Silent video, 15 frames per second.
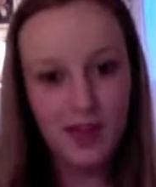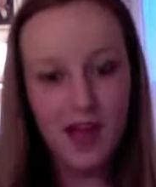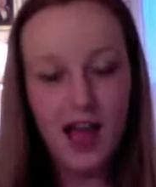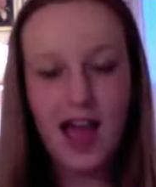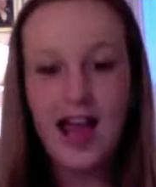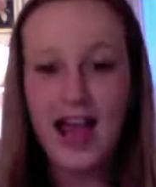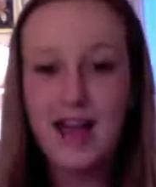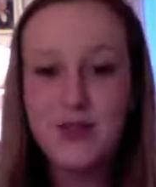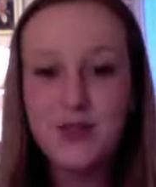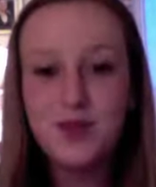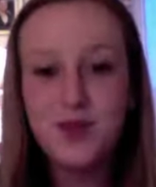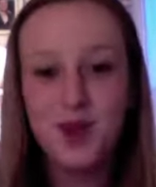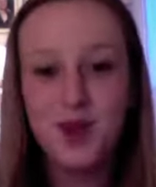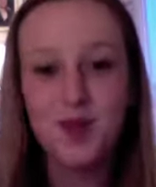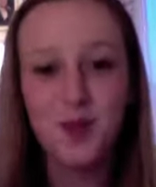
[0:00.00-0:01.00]
I have to
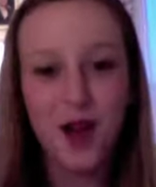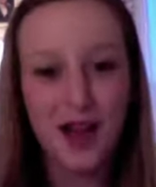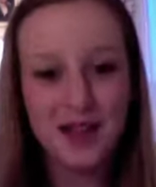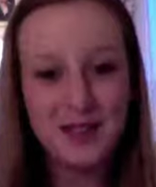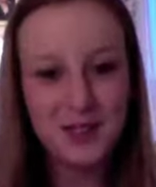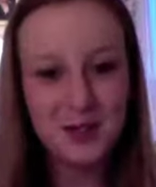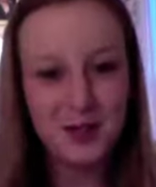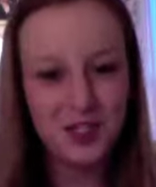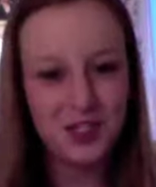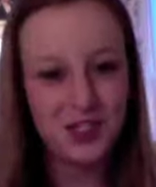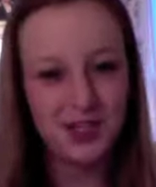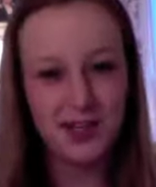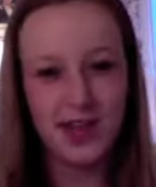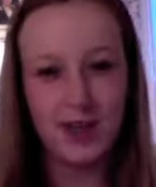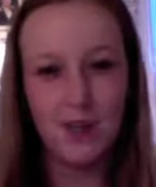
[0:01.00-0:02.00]
admit, why is a
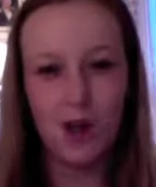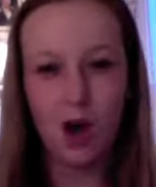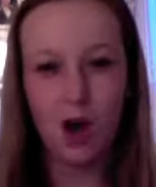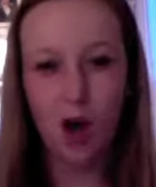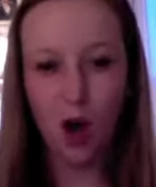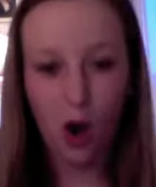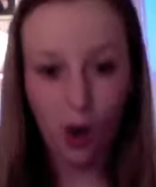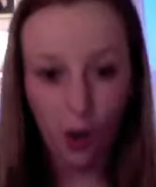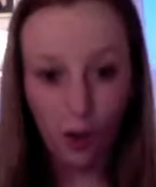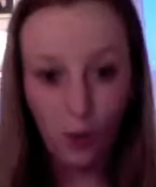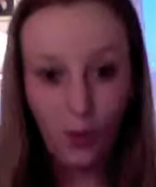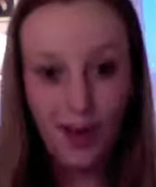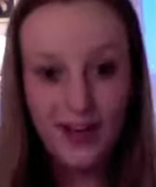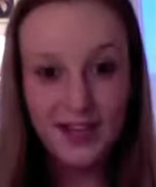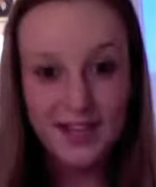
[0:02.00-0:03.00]
question that I'm
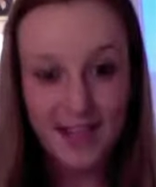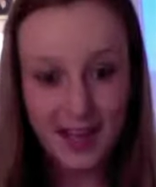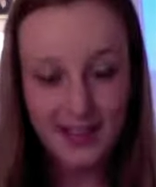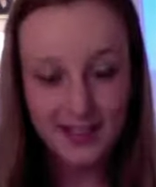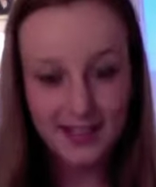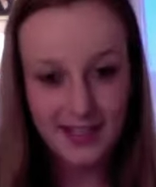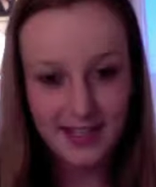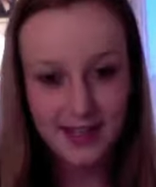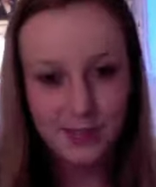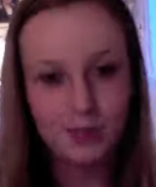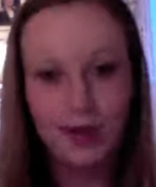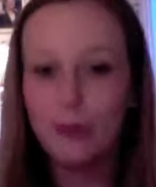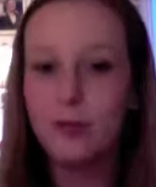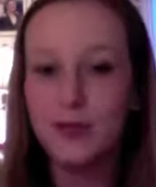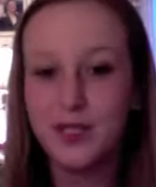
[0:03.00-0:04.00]
always asking,
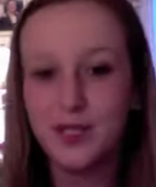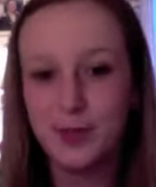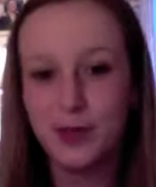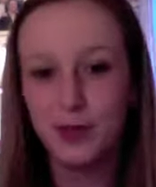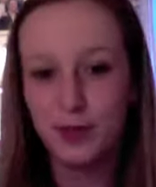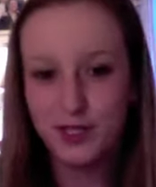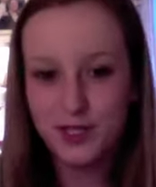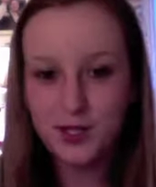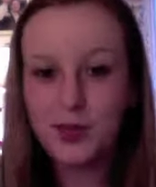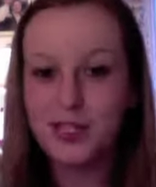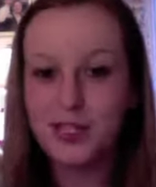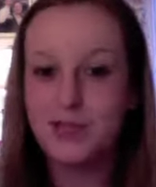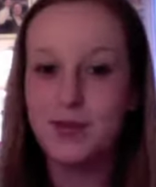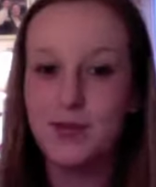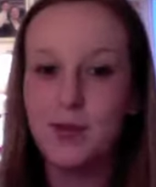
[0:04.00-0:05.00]
probably to the point where it's
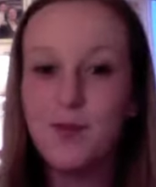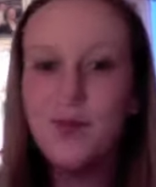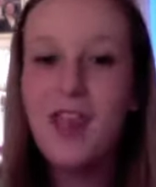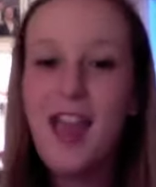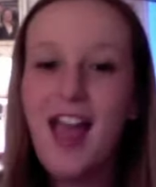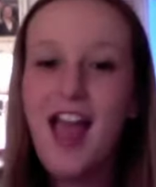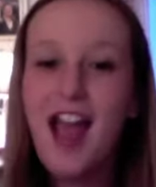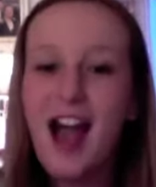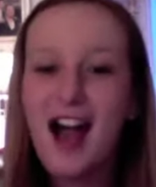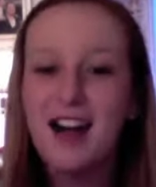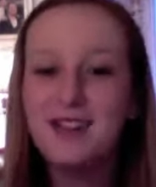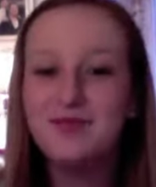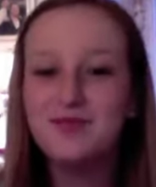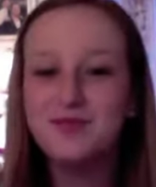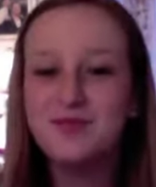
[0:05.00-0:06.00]
annoying to people.
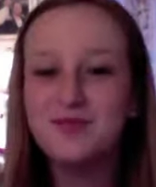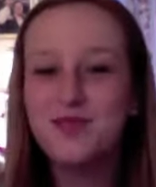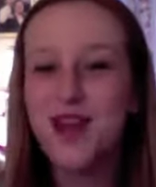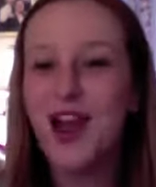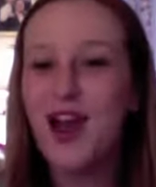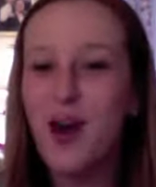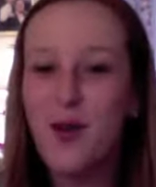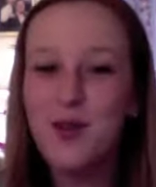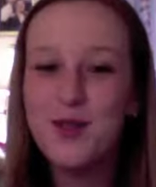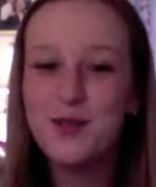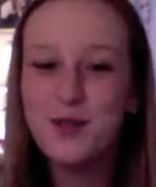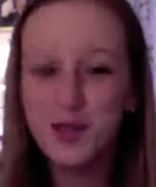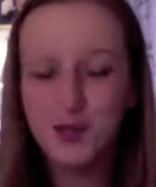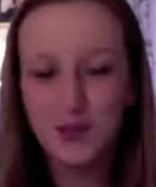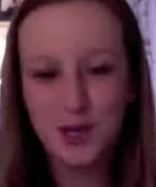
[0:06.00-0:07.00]
But I always
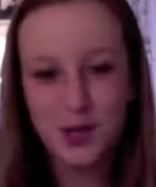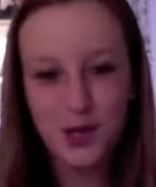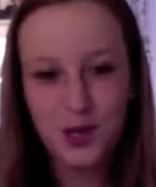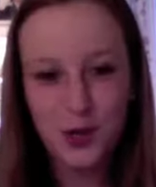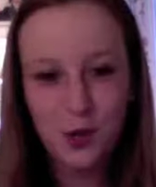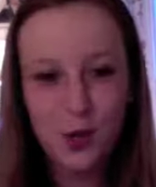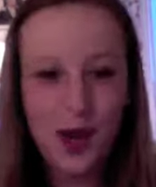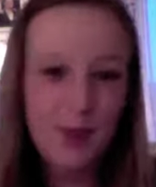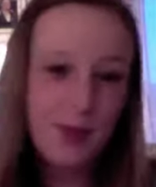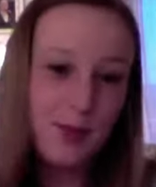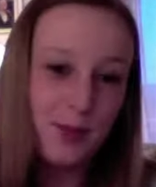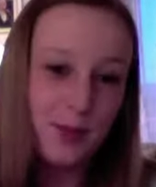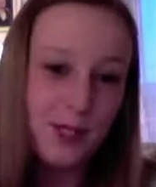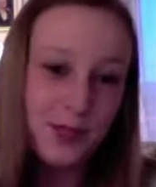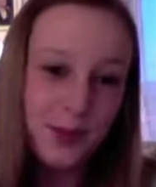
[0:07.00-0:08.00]
really want to know why
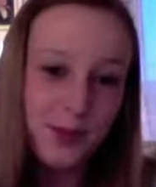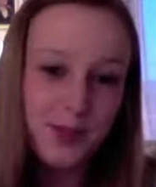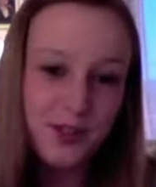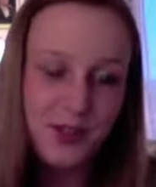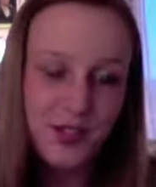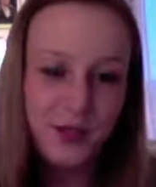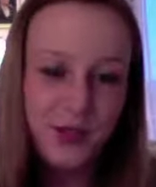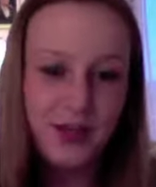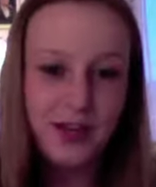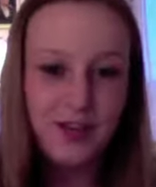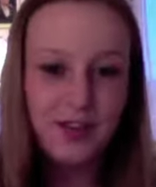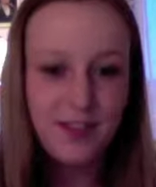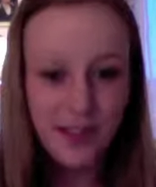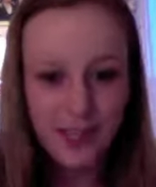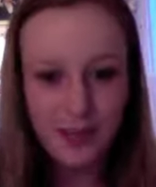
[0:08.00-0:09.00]
people are doing what they're doing or
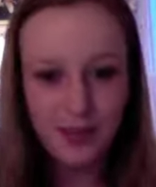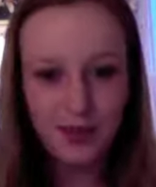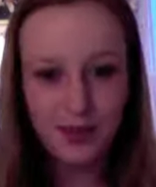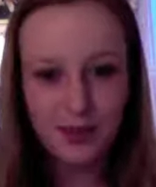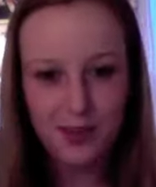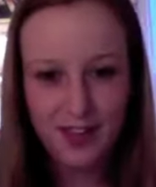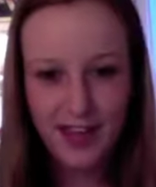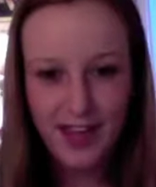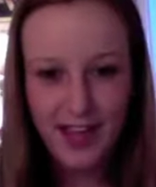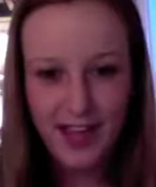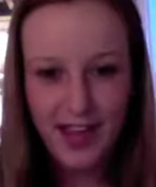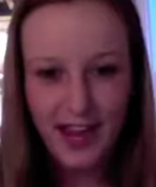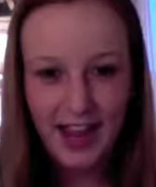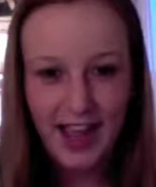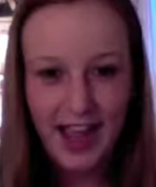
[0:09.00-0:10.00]
thinking what they're
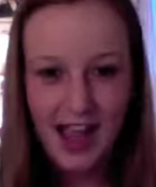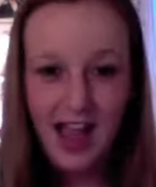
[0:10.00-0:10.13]
thinking.